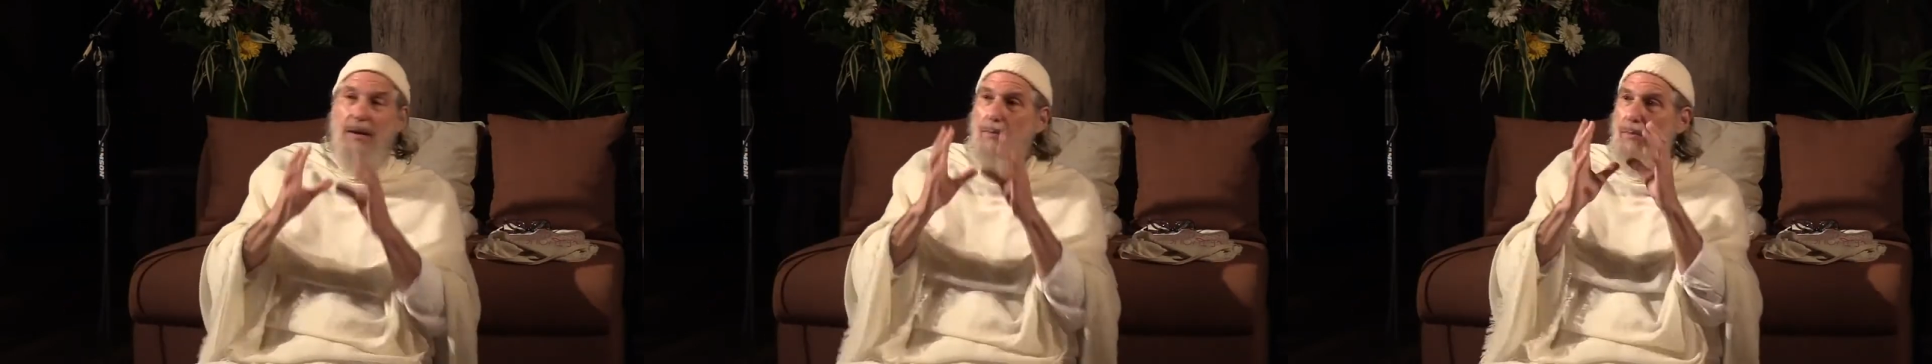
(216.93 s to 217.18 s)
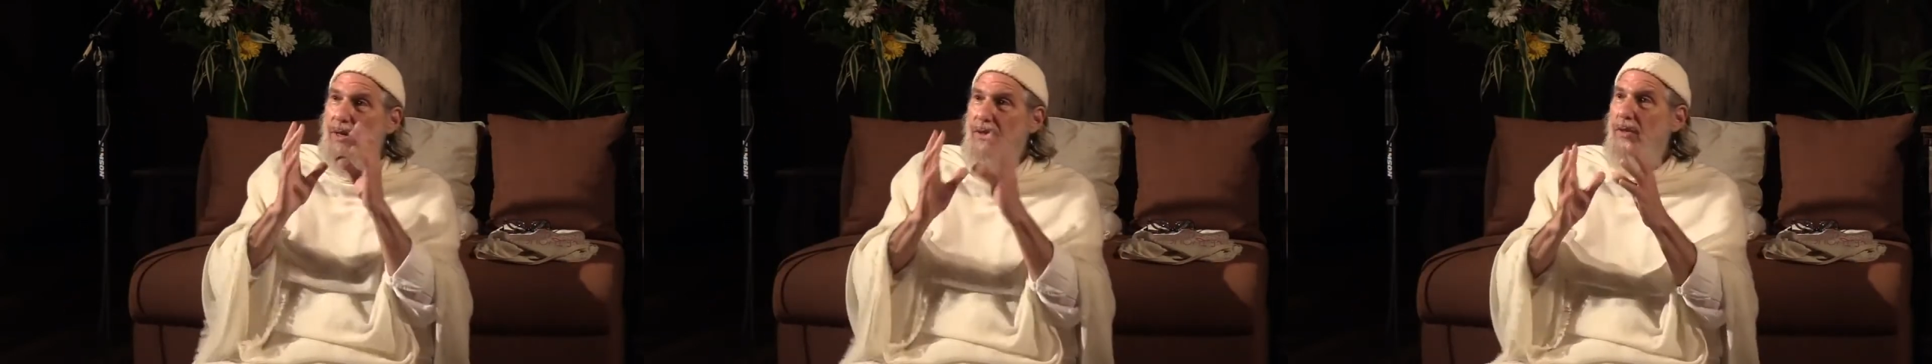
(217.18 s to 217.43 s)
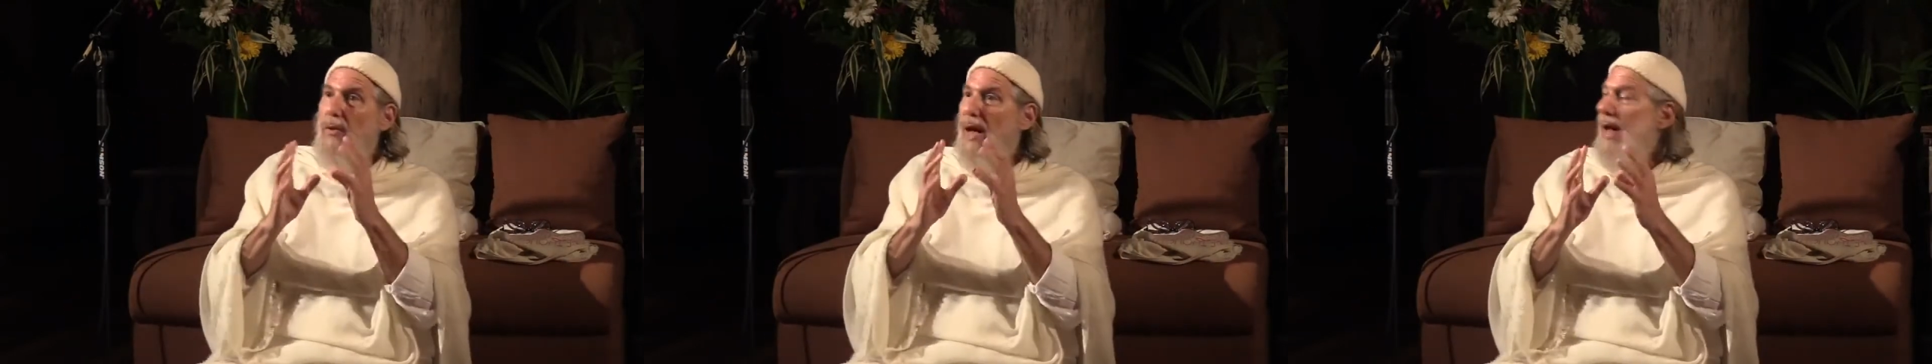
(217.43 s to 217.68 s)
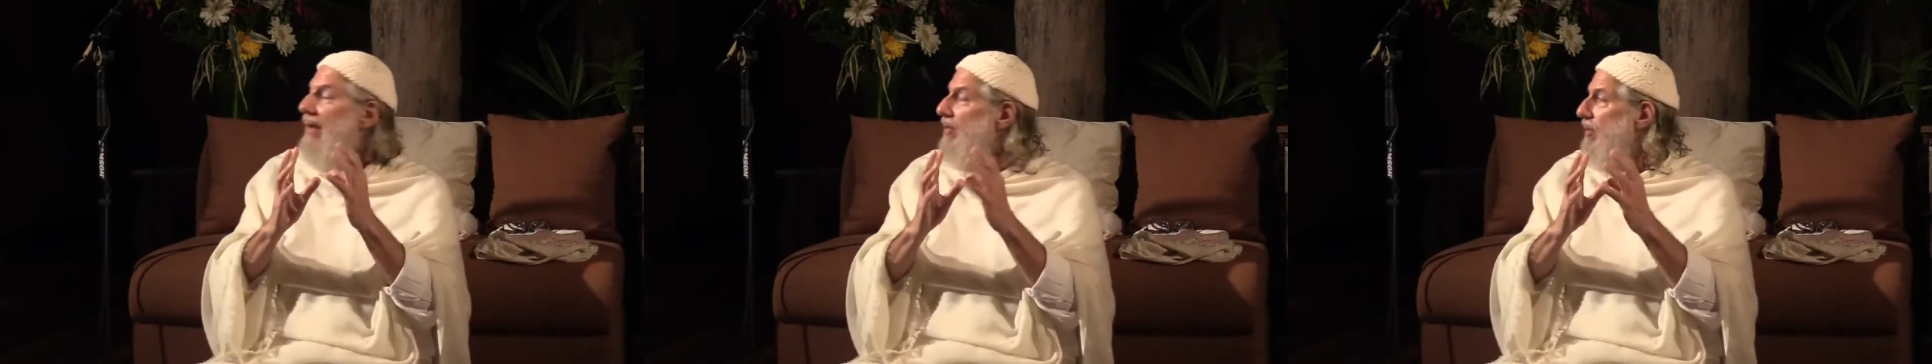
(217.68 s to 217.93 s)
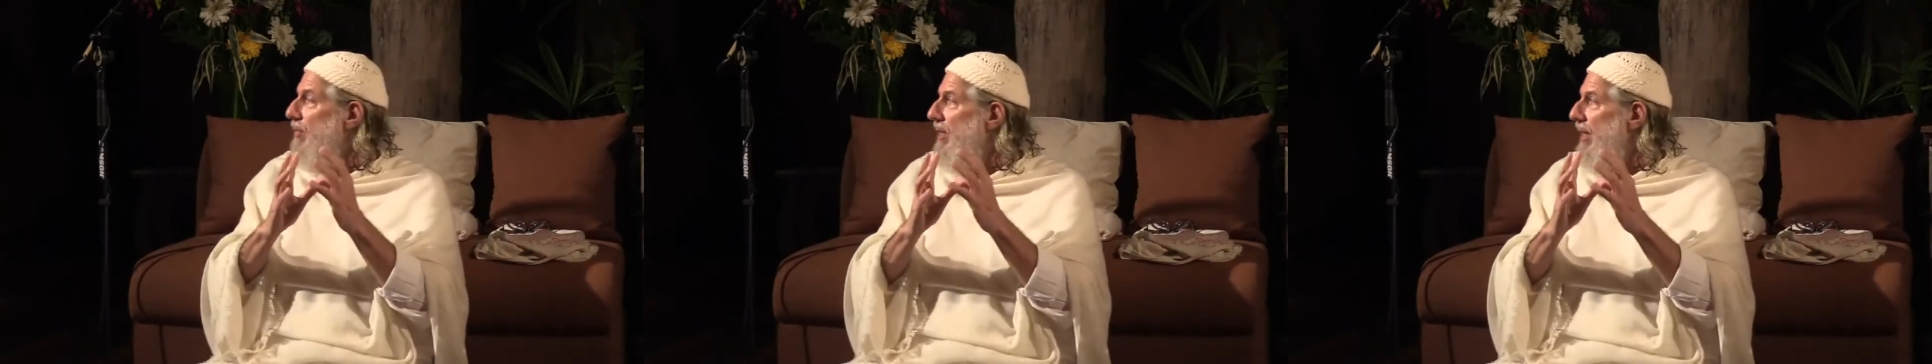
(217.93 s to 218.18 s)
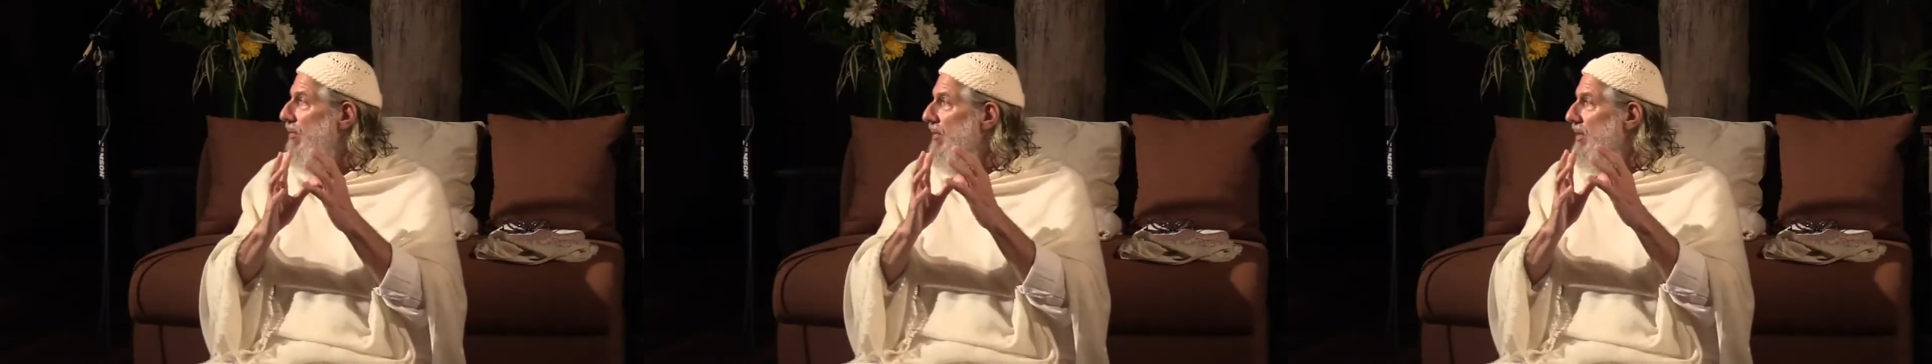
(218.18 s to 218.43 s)
But you had to be
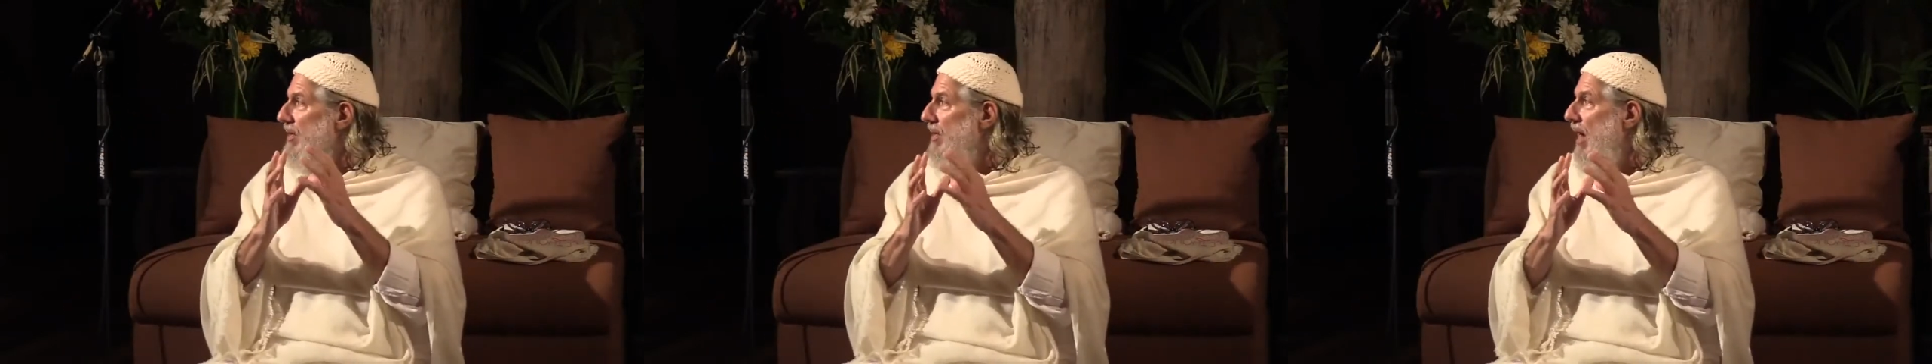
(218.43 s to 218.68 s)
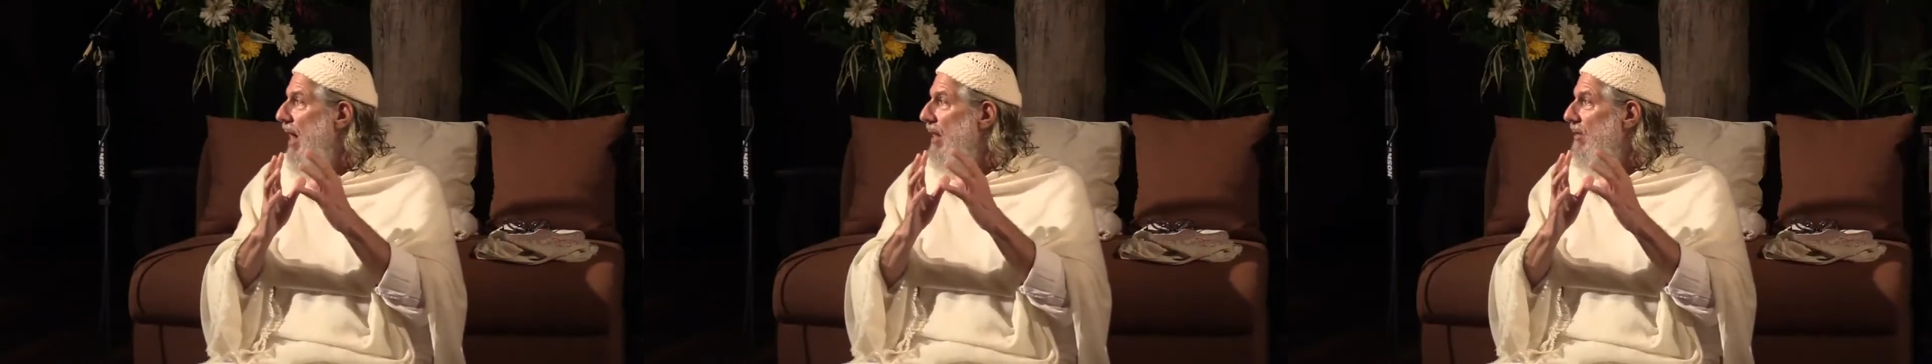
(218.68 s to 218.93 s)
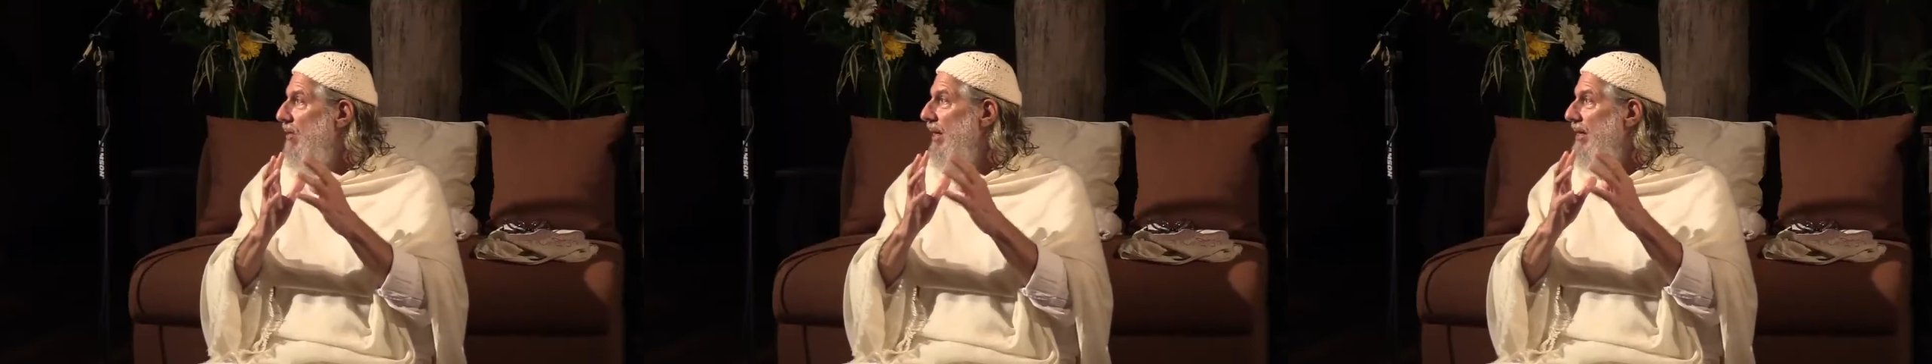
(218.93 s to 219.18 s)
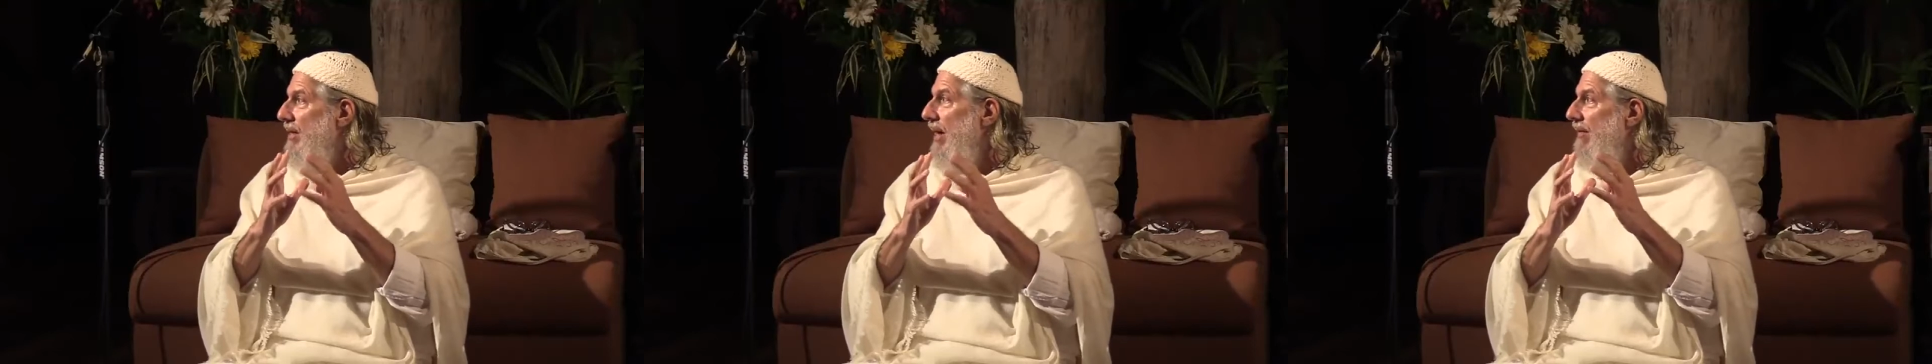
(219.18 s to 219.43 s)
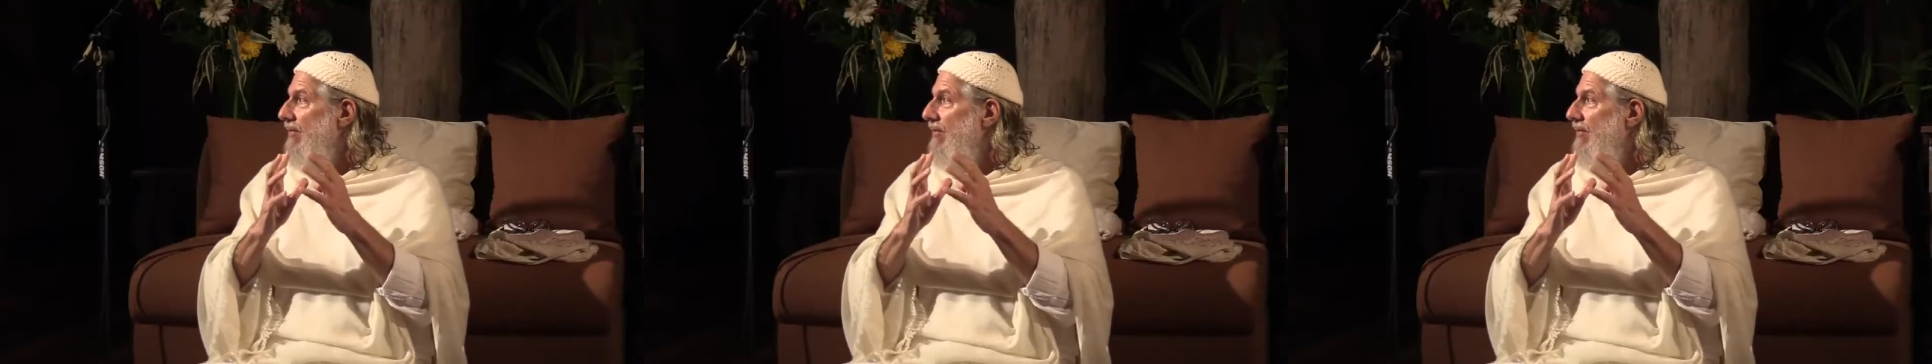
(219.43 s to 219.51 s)
able to tolerate that